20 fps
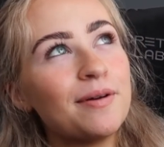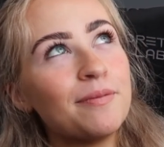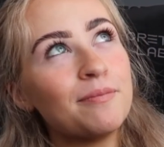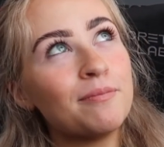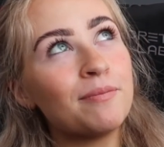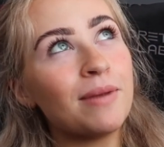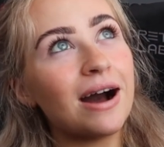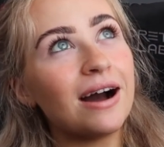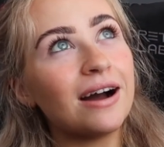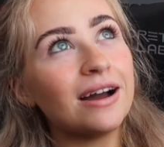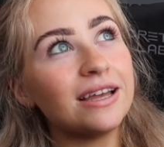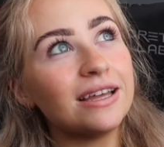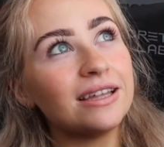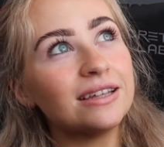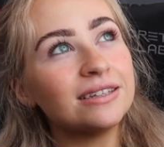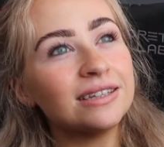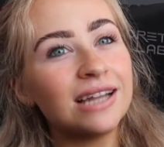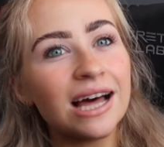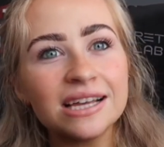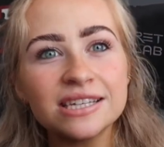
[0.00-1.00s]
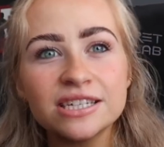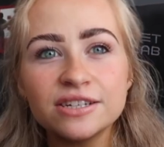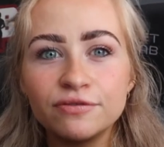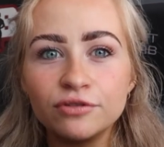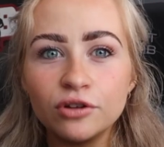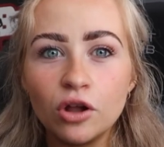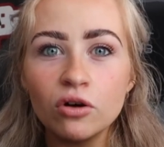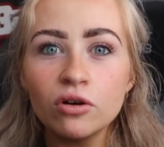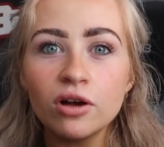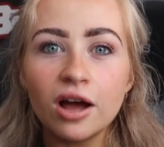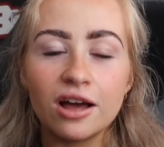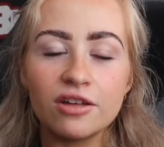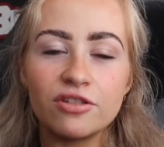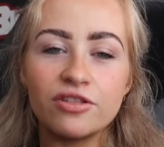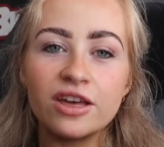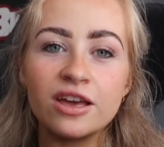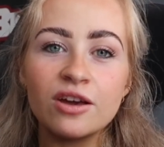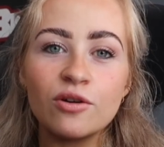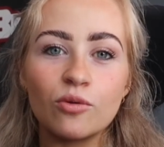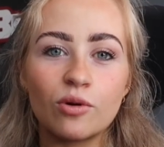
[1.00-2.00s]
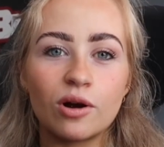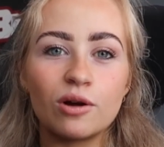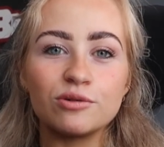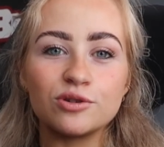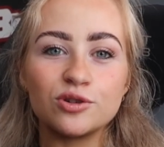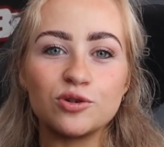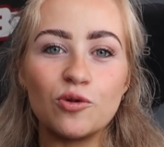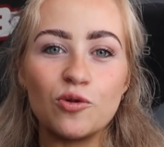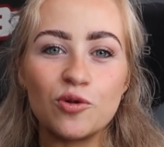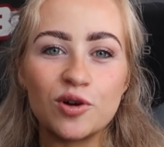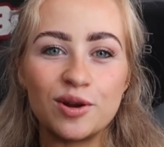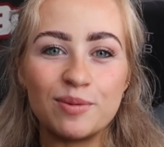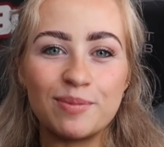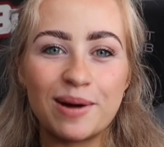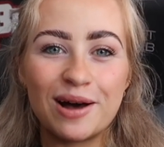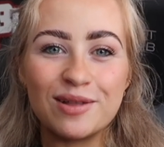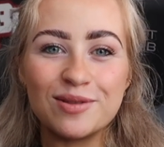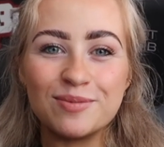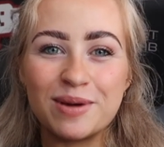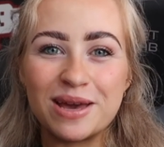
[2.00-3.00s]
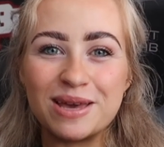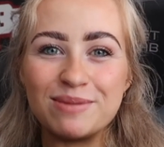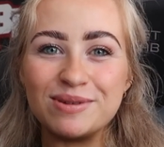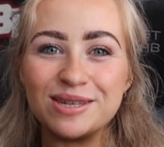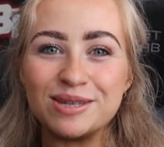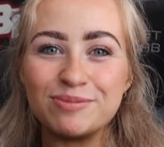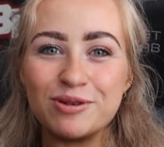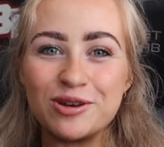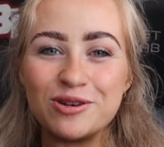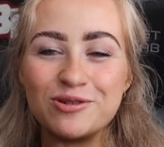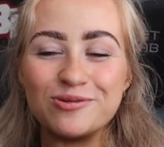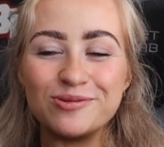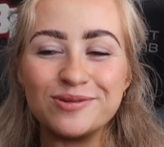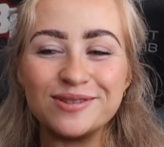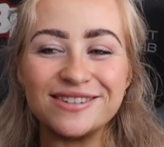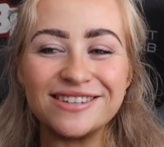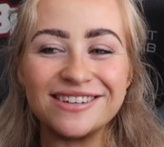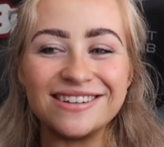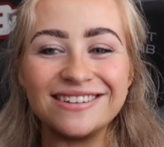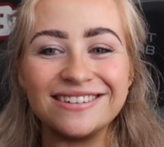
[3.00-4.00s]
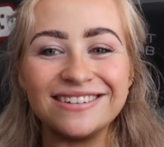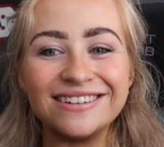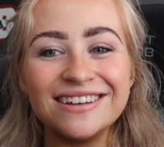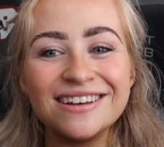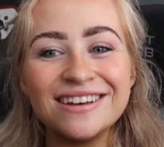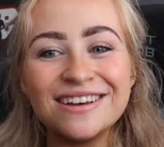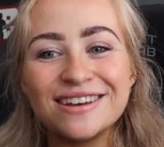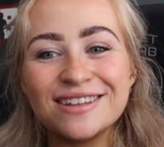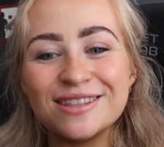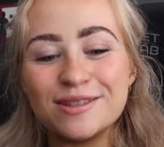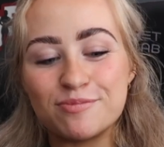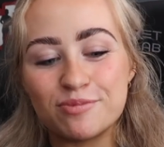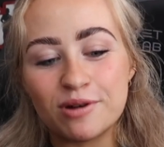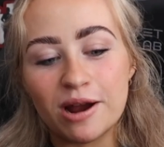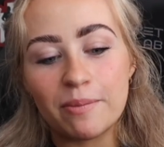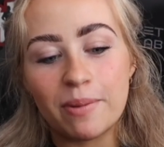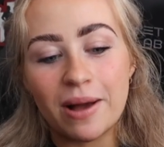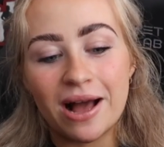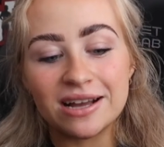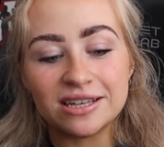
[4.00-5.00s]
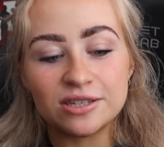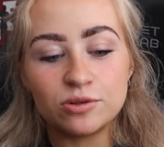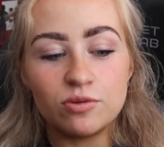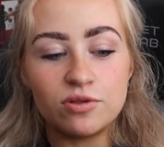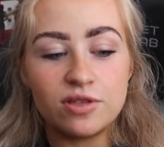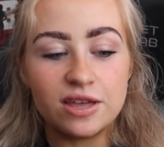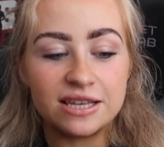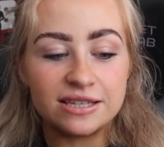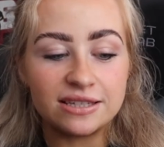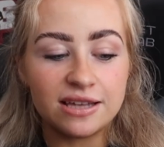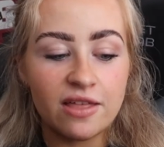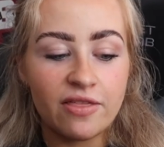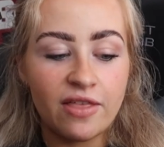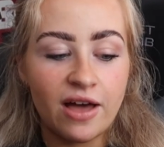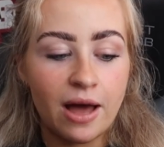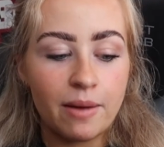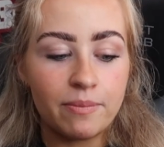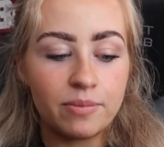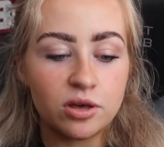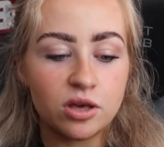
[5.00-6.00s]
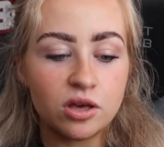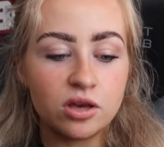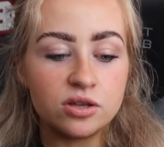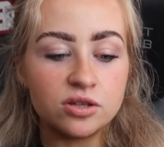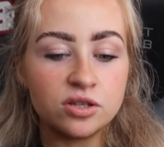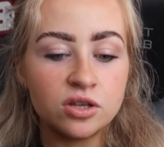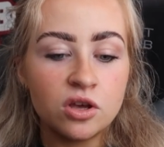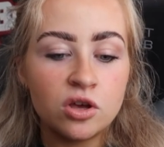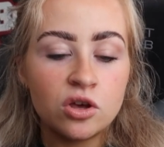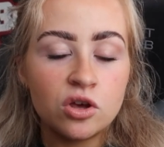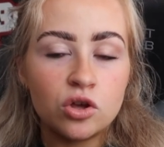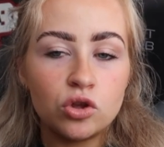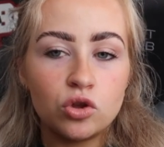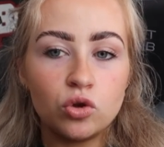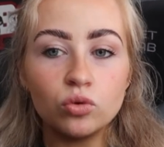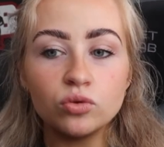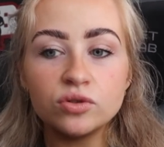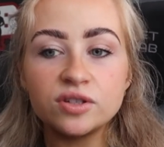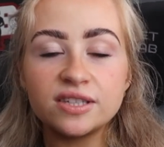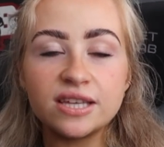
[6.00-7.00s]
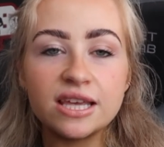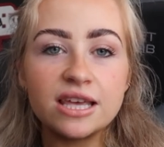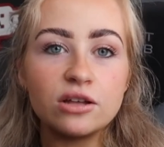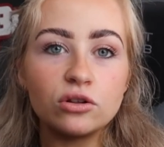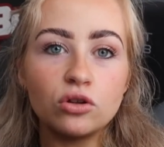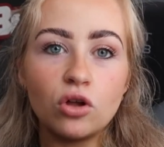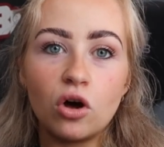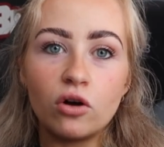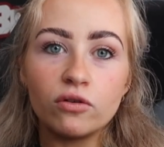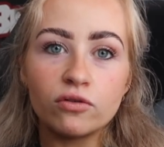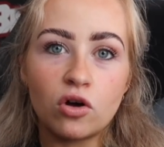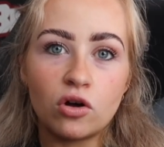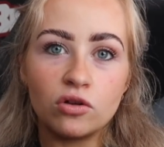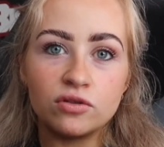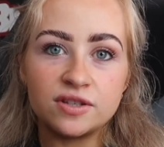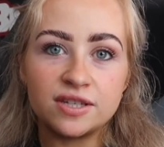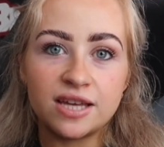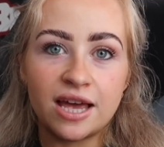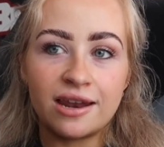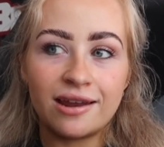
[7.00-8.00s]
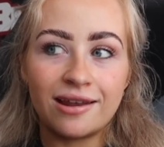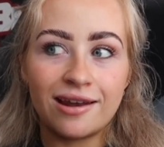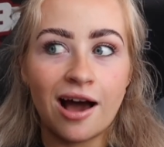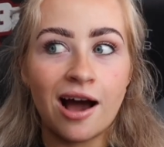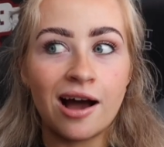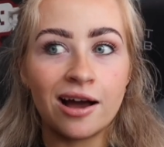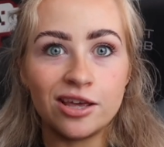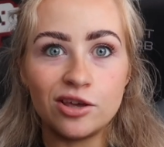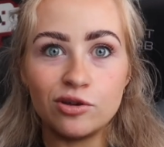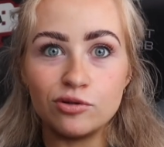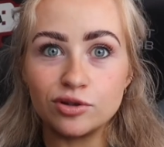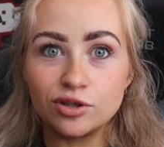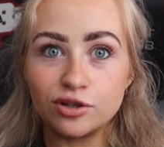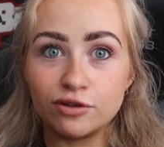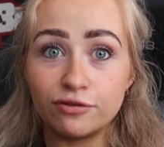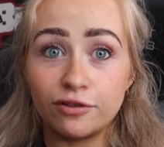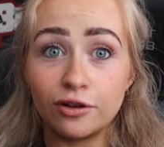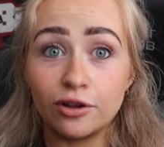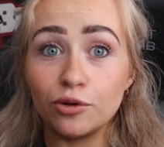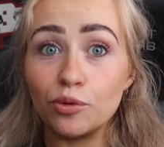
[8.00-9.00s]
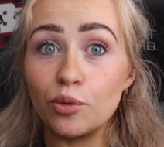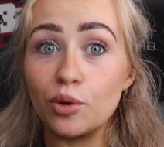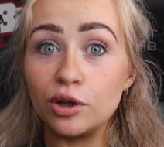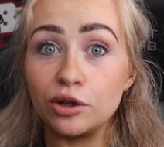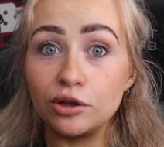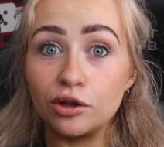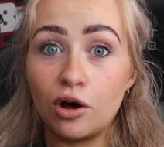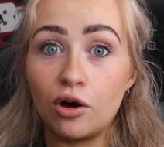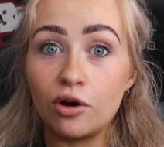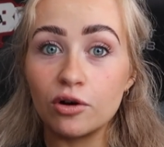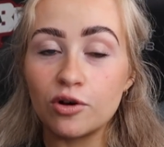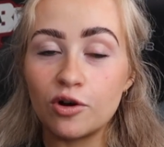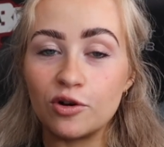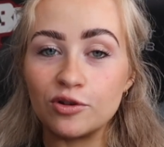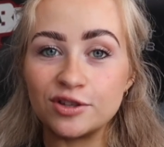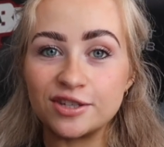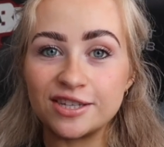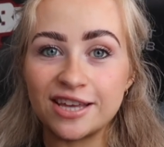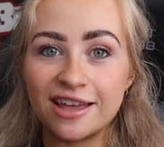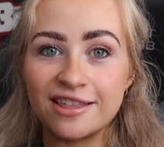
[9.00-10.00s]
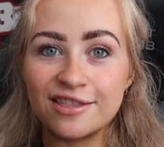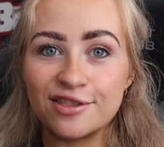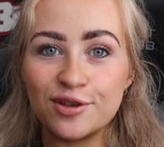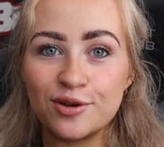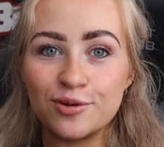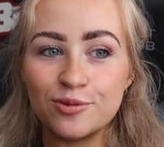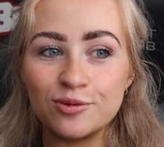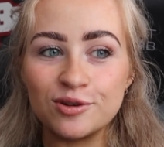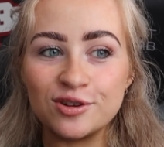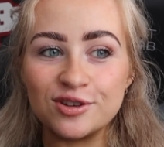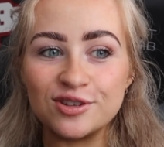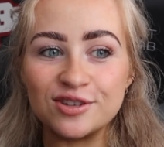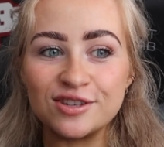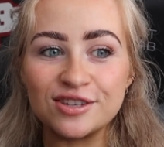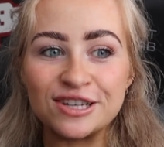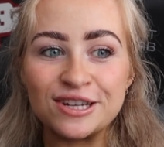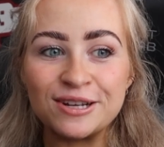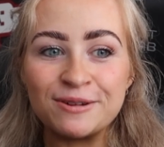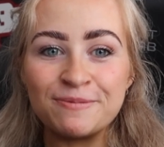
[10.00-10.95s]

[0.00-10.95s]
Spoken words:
my last vlog, I think, where I was talking about the baby spoons and the prep hacks with things like that, because you'll see a lot of content, and I used to follow a lot of content that was